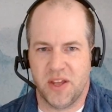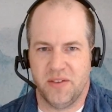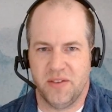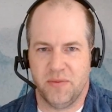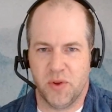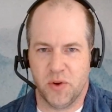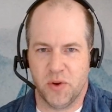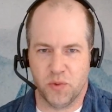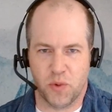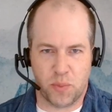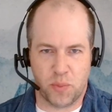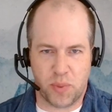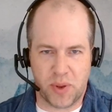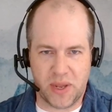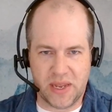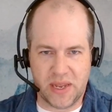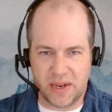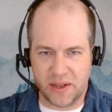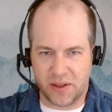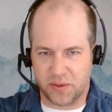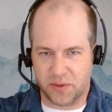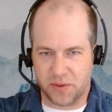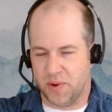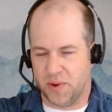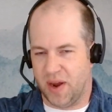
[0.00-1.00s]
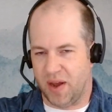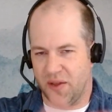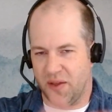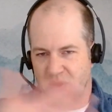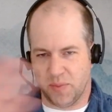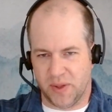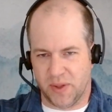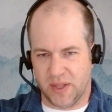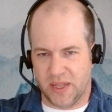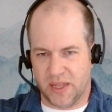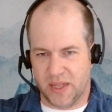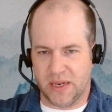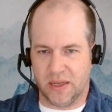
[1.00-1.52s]
I've been repeating throughout the
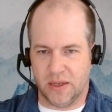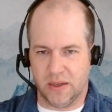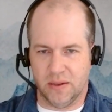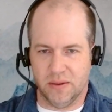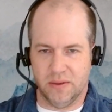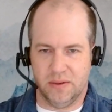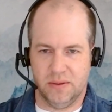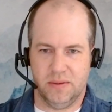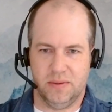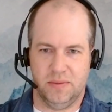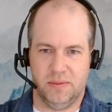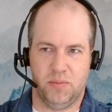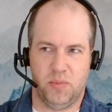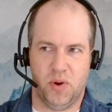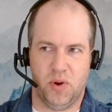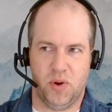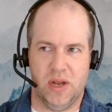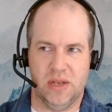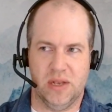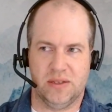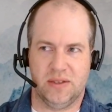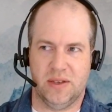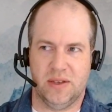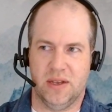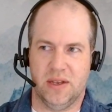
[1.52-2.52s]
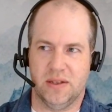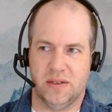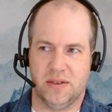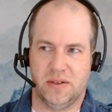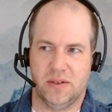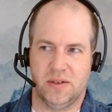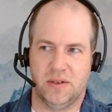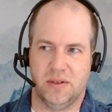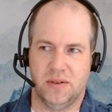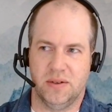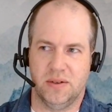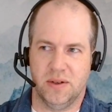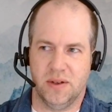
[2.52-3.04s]
planning process
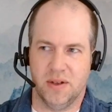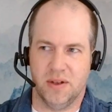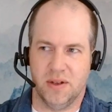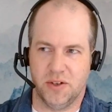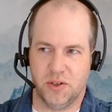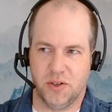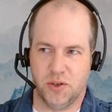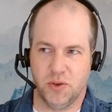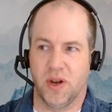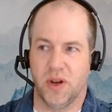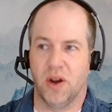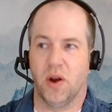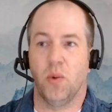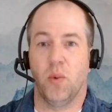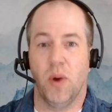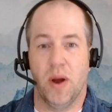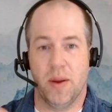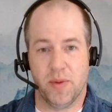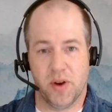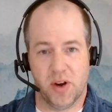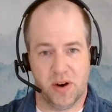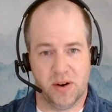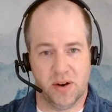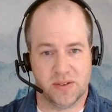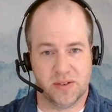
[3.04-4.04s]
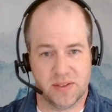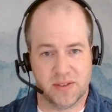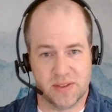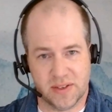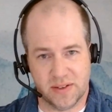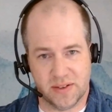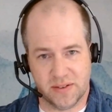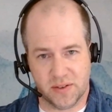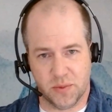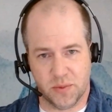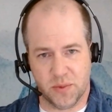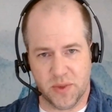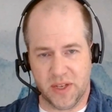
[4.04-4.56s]
during our webinars and
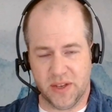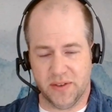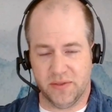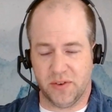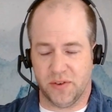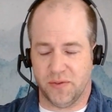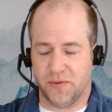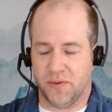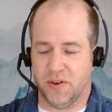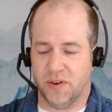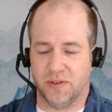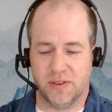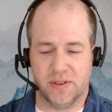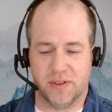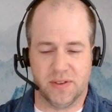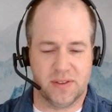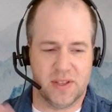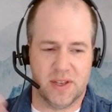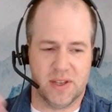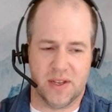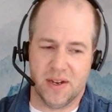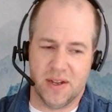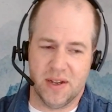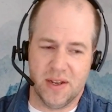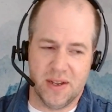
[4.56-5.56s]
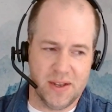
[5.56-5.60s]
things that we give to folks, is that